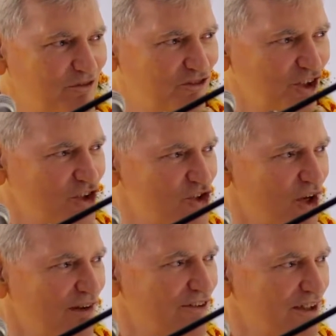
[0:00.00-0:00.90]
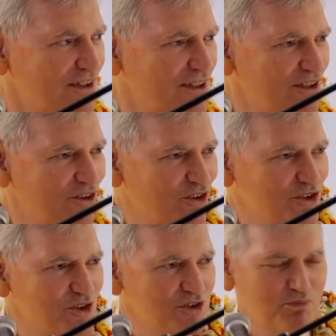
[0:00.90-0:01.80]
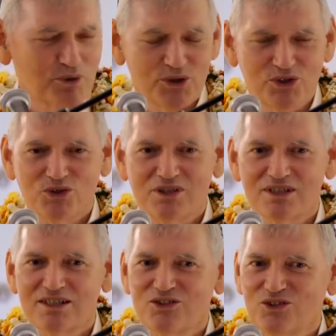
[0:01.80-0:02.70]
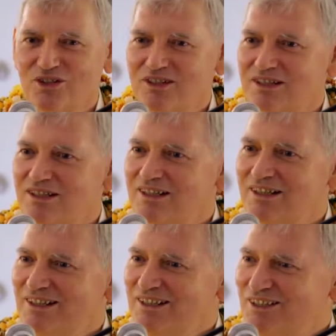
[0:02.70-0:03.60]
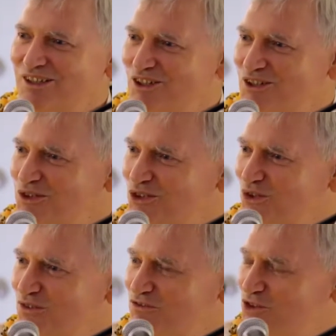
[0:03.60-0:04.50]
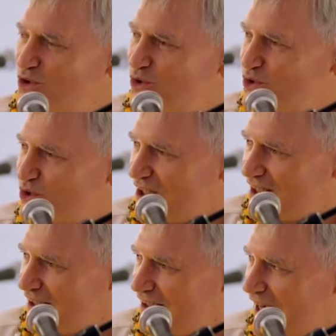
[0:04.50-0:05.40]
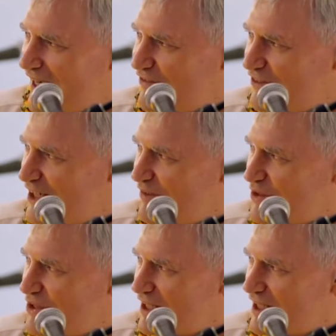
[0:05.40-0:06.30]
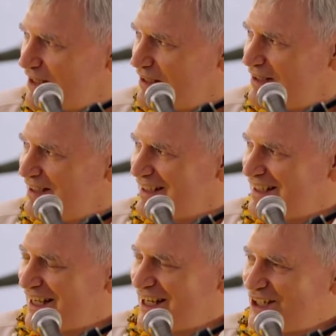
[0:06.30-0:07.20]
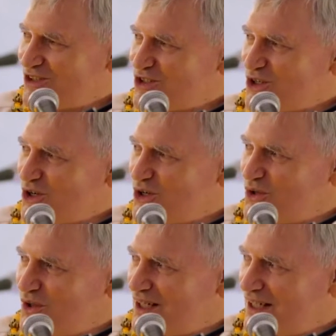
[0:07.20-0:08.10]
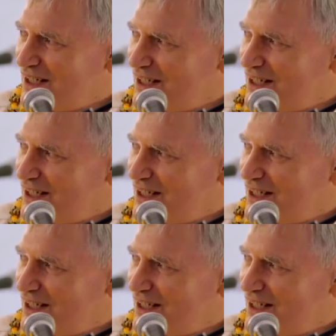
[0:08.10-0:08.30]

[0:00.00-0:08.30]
philosophically or spiritually, or your views on life and everything. And so